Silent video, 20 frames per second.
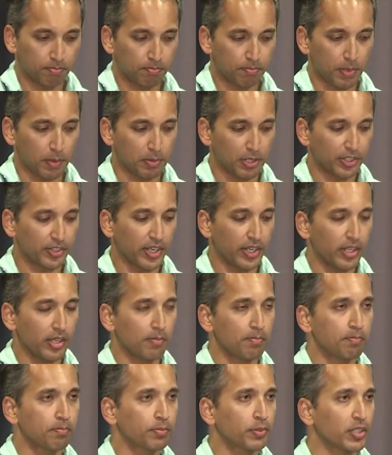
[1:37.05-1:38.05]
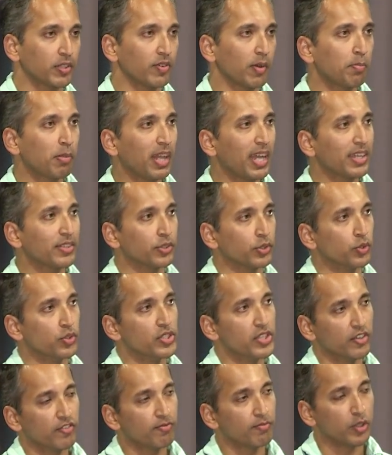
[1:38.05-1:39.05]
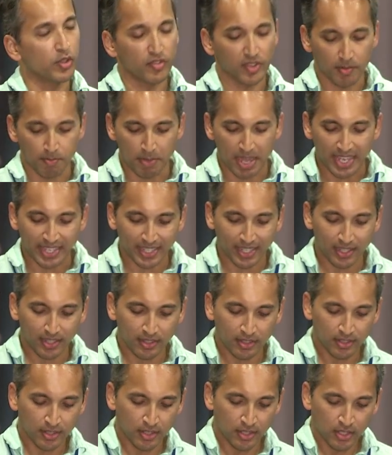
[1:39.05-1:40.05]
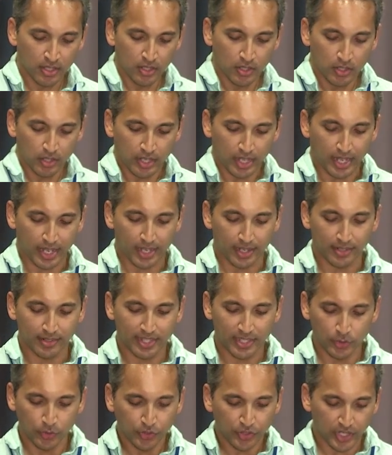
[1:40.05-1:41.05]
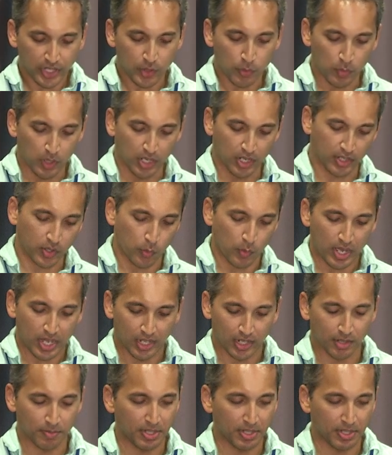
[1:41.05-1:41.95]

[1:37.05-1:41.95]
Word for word: People are trying to sort of apply the rules of movie making, and they don't really work well.